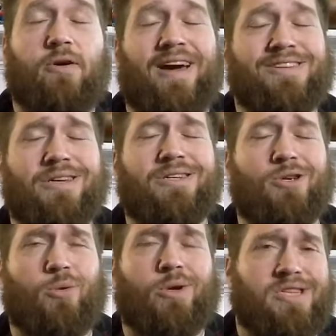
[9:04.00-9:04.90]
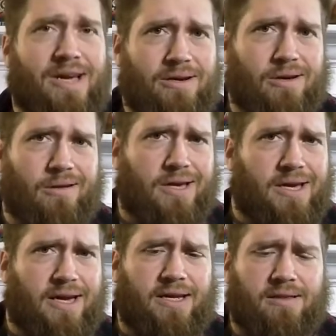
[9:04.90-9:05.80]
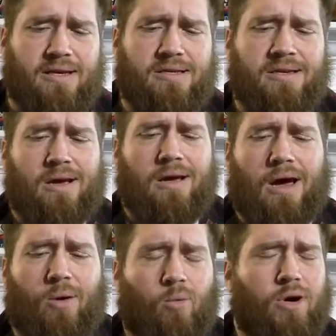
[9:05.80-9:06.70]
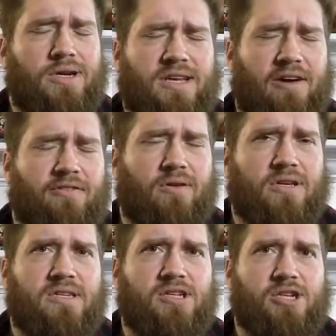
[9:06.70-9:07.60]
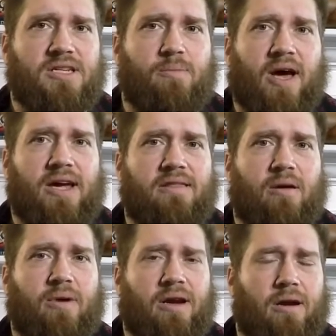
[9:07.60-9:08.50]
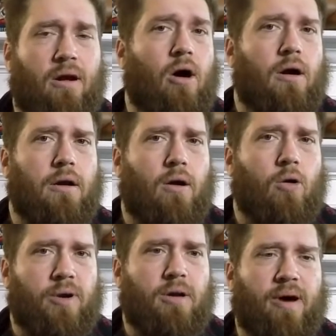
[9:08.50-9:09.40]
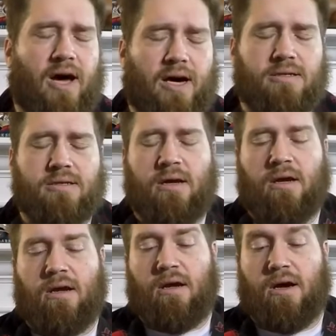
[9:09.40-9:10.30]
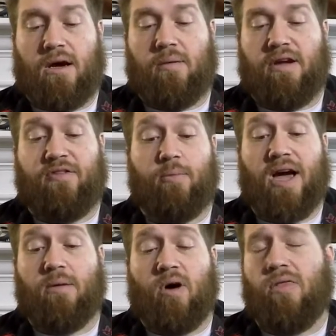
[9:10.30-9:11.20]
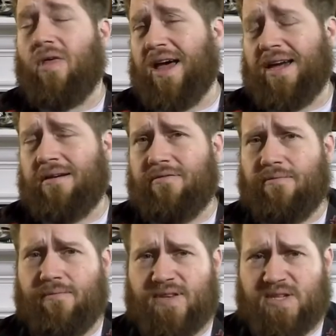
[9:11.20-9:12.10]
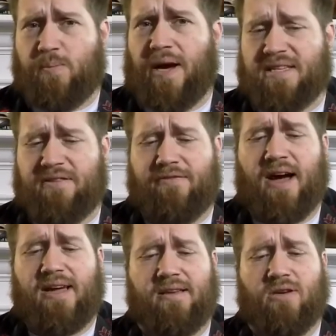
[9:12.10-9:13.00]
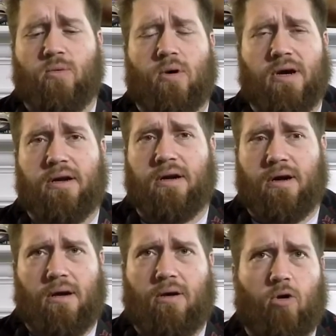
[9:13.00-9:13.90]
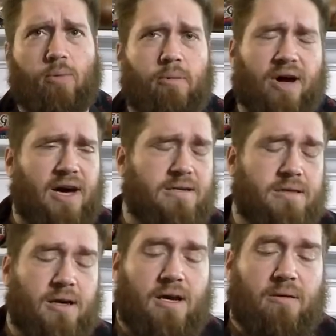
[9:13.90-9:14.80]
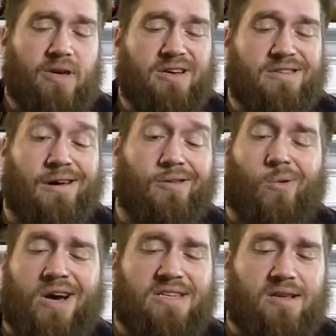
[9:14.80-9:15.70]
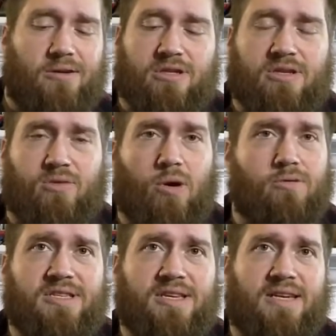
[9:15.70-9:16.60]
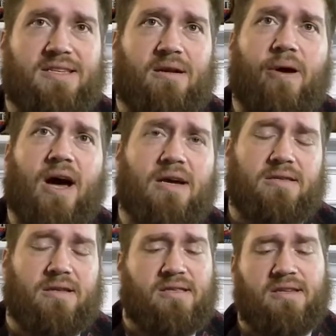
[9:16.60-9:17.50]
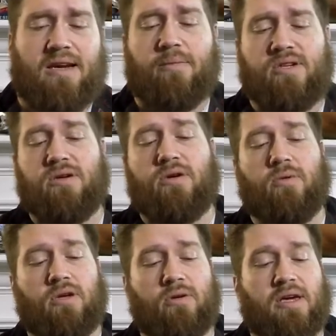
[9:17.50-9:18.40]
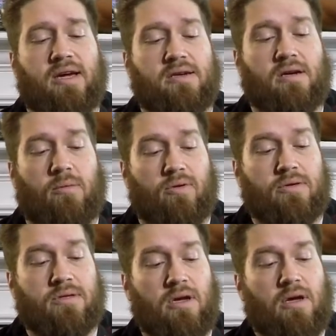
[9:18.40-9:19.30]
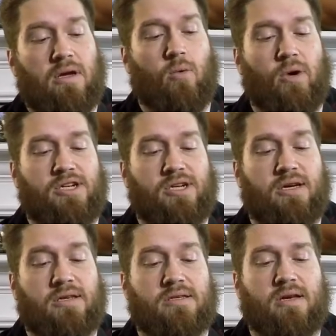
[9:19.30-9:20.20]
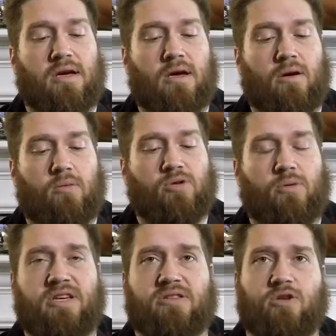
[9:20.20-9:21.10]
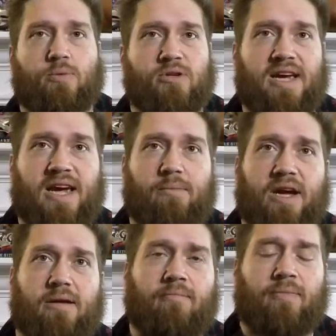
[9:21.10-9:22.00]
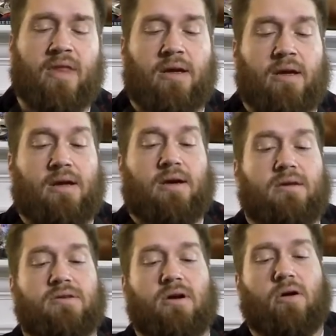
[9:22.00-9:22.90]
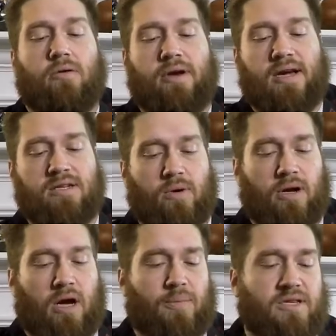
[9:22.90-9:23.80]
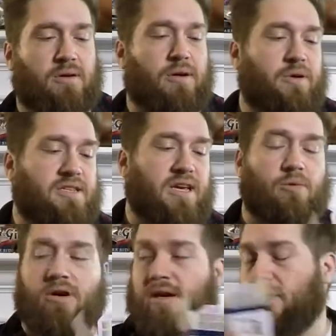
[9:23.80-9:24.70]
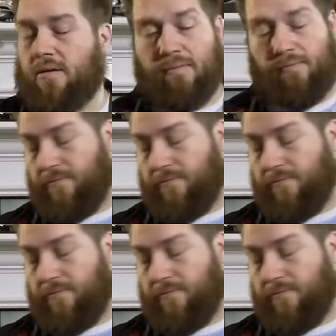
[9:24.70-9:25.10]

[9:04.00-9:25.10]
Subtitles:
you actually do intend on like getting these, I would definitely suggest buying them in an unopened box. If you buy them online, specify that you want an unopened box, because otherwise they'll just throw 6 in a box and then send them to you, and you could get doubles, which would be super sad, man. So next one up is going to be Saber Gill.